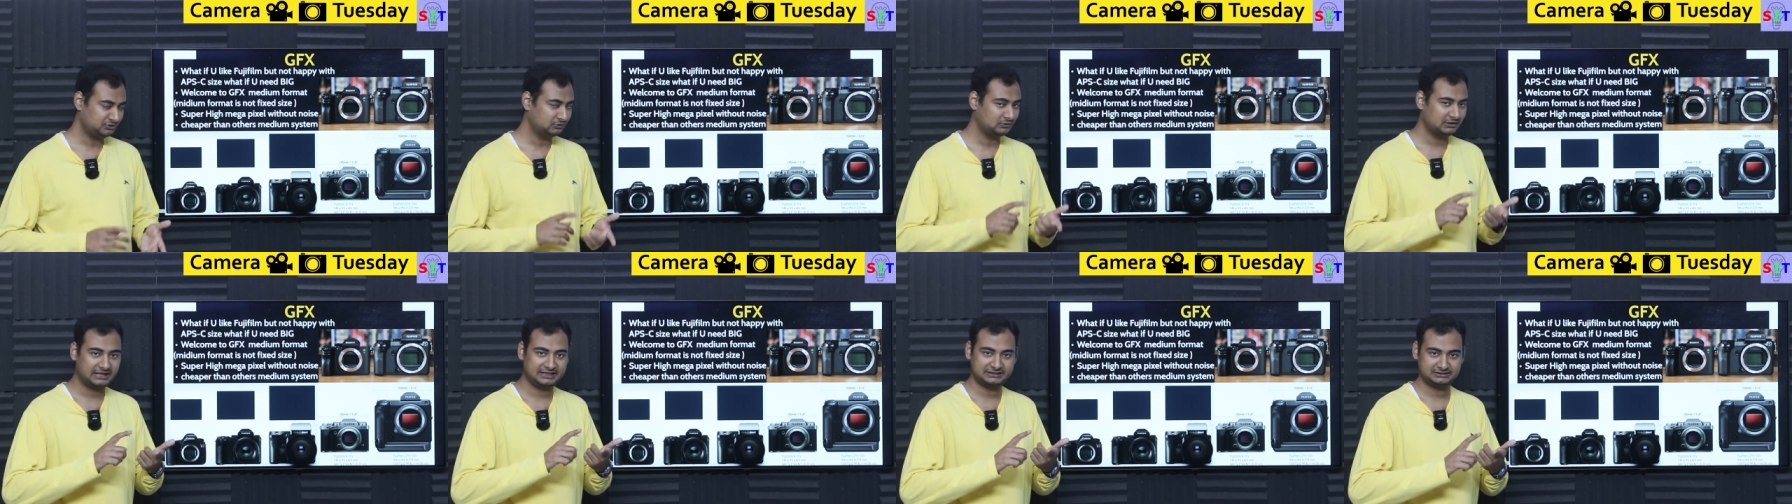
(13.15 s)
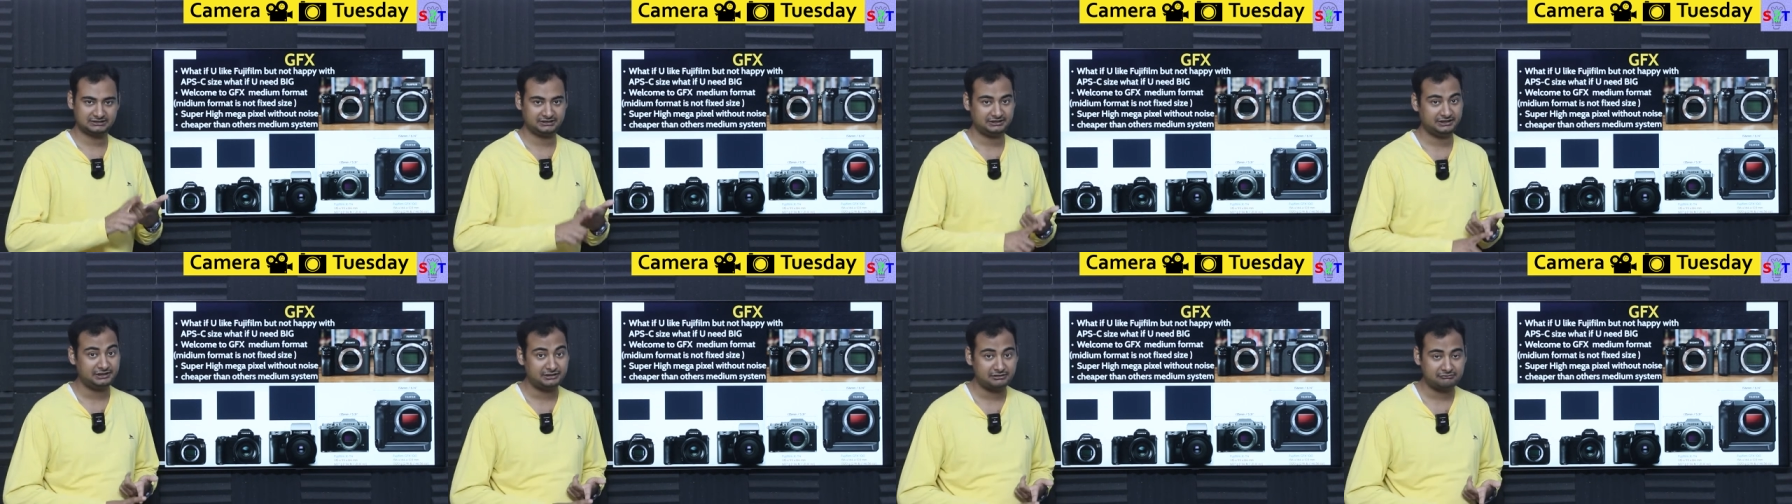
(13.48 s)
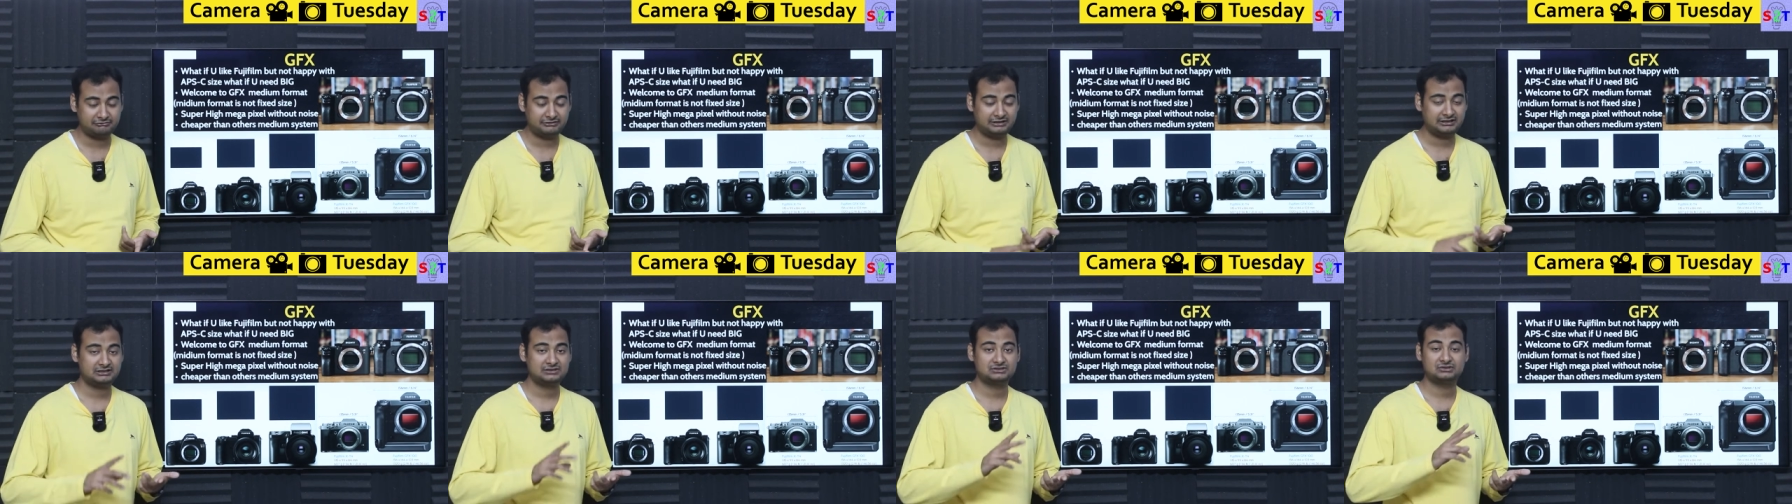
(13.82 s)
You like the
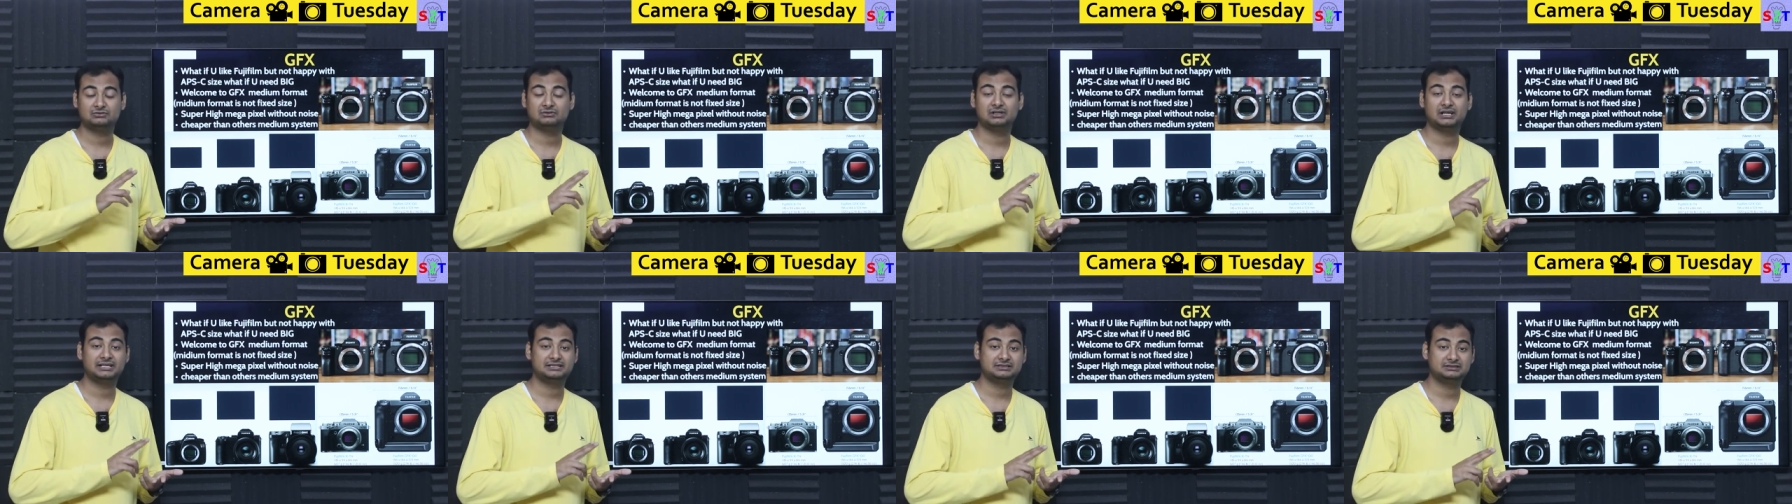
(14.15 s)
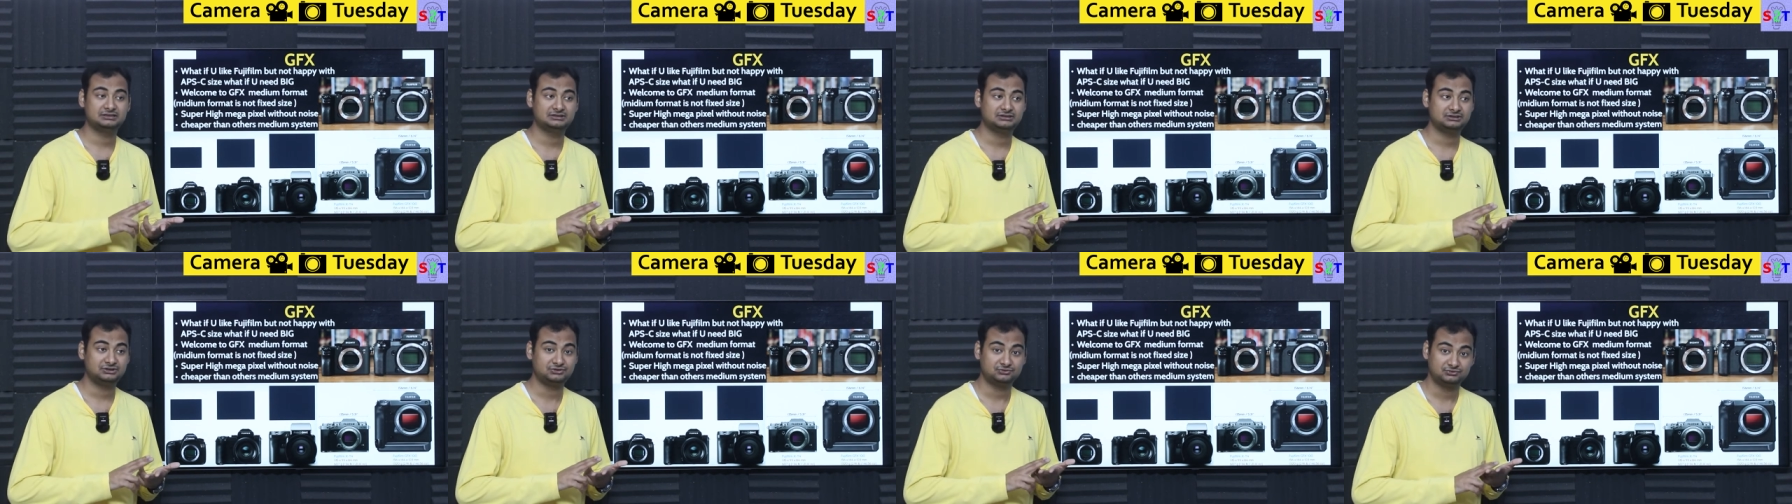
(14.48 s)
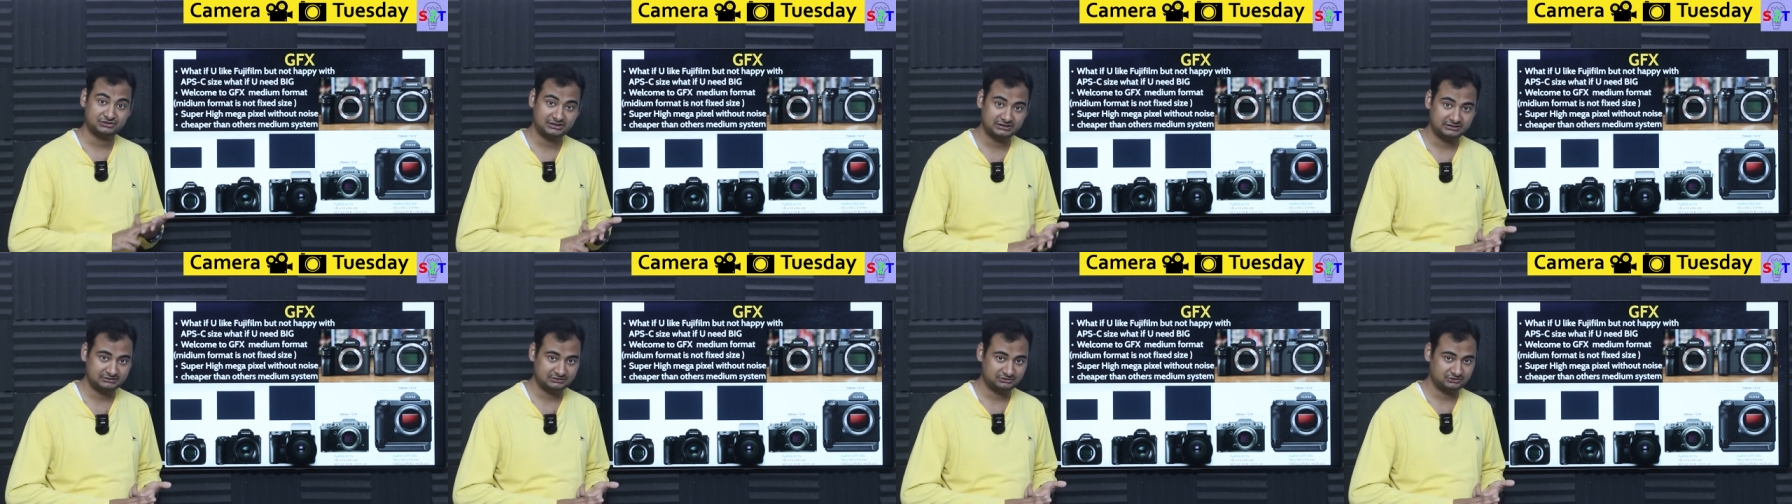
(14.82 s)
interface, you like the
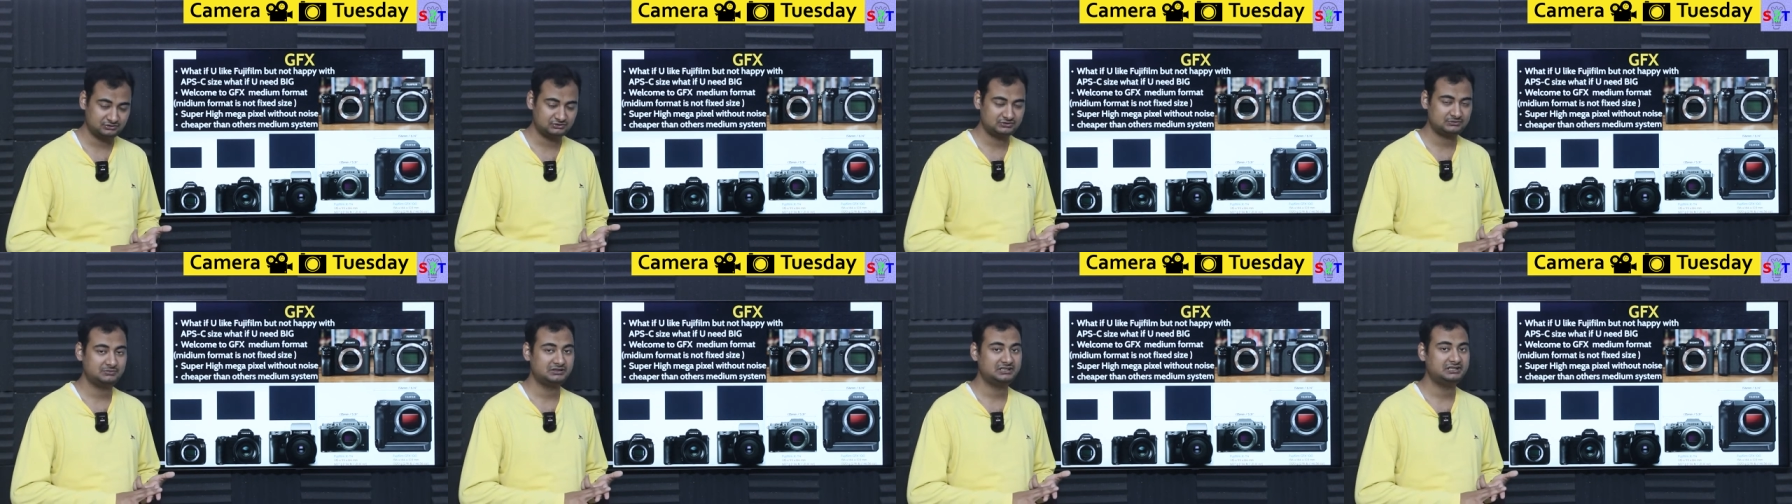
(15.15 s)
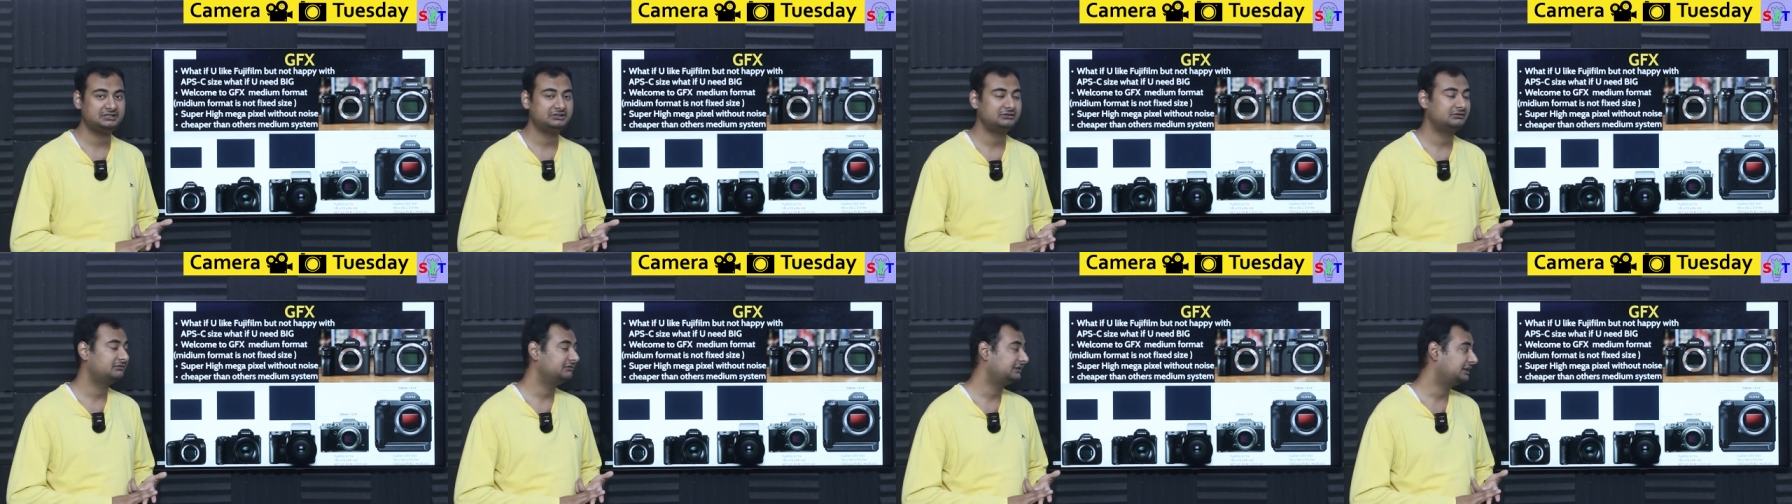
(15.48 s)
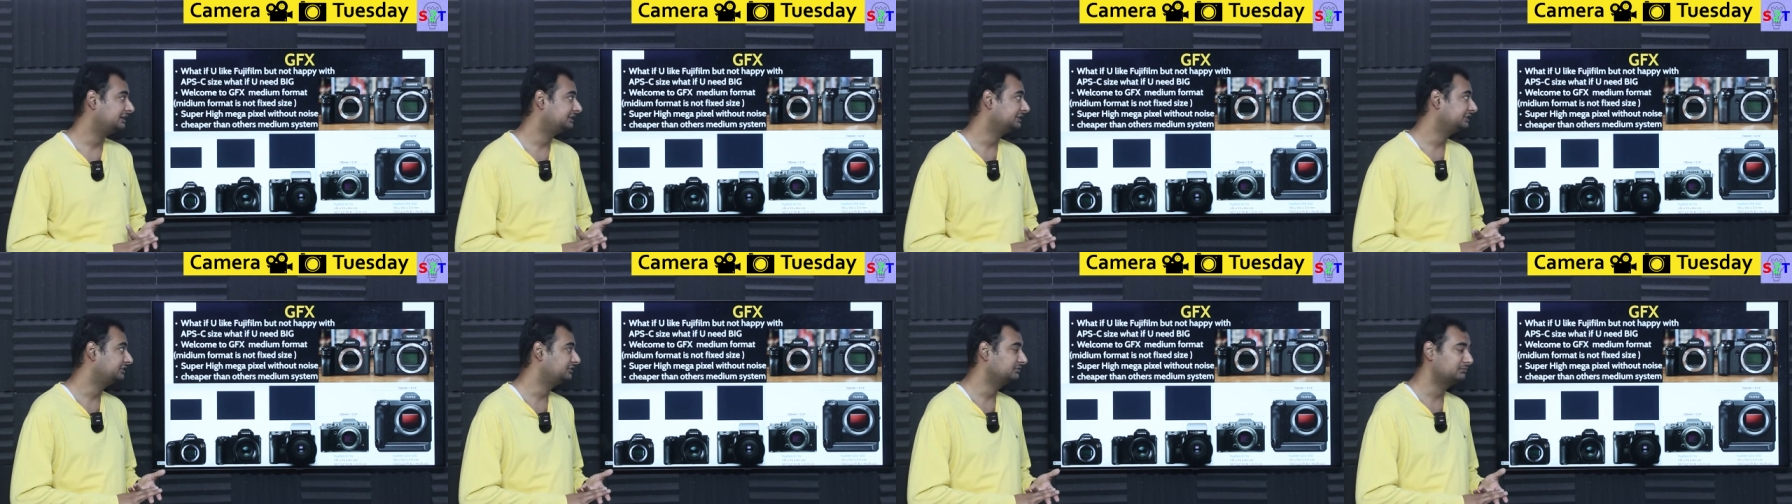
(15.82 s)
user usability of
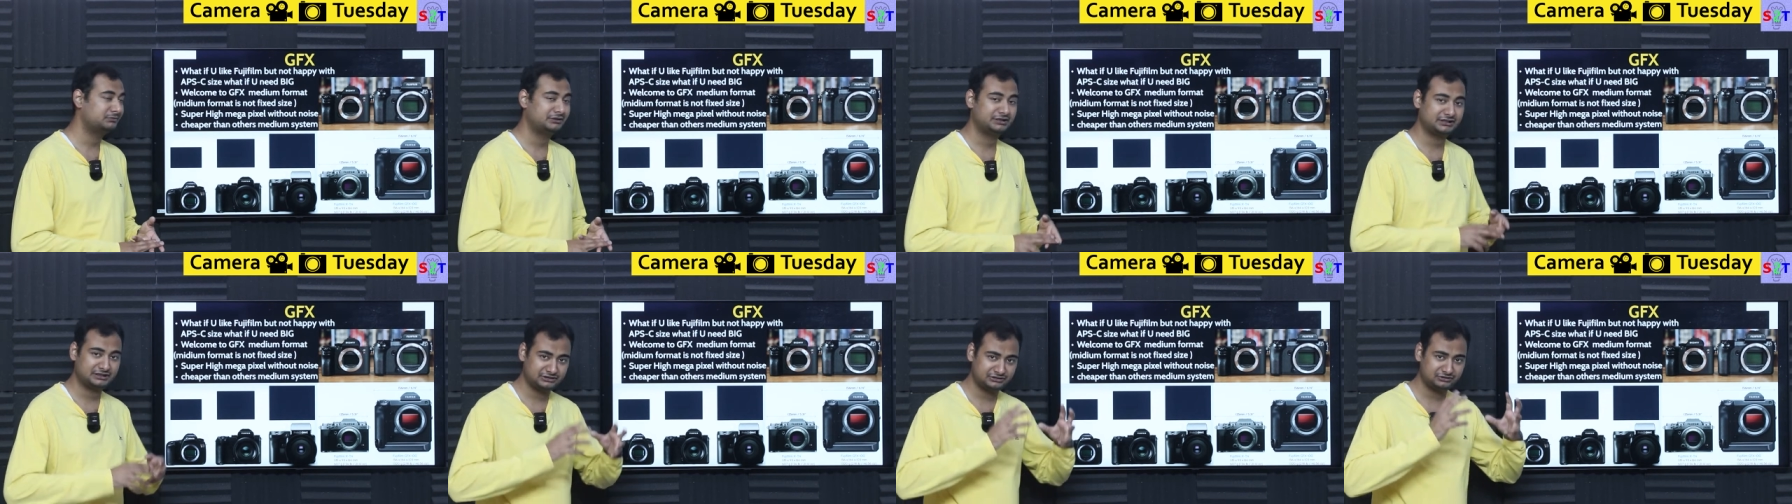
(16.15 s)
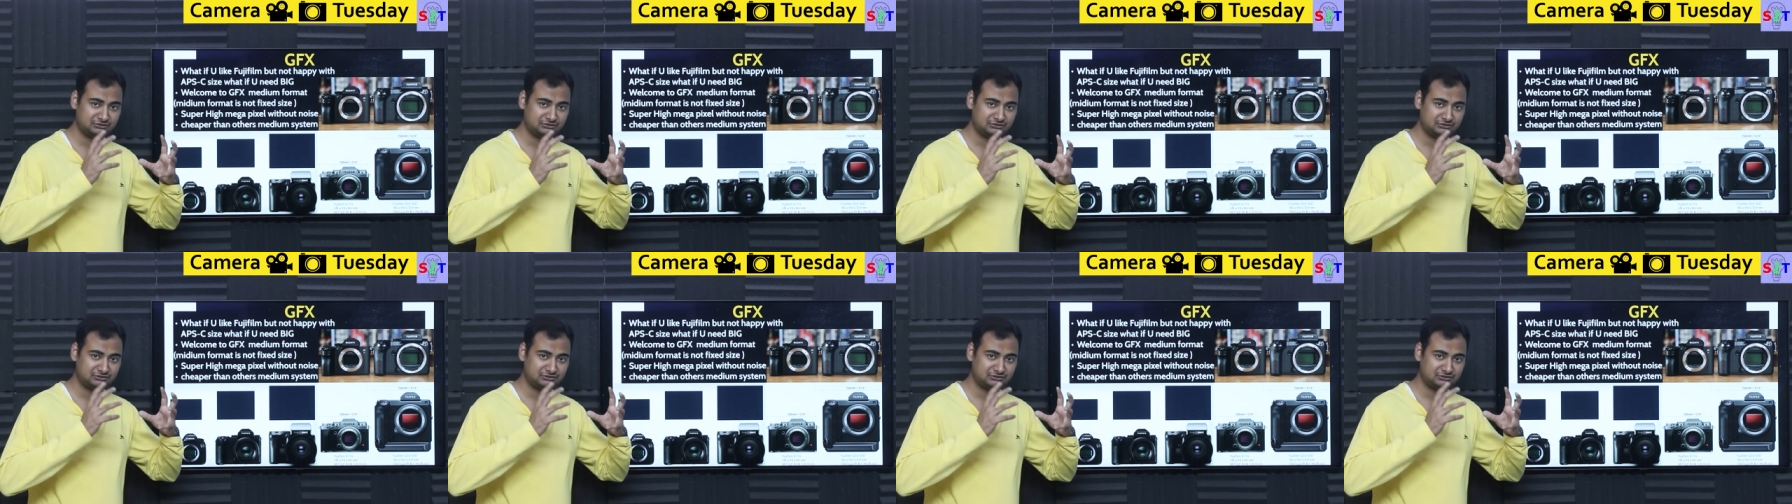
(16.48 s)
that equipment,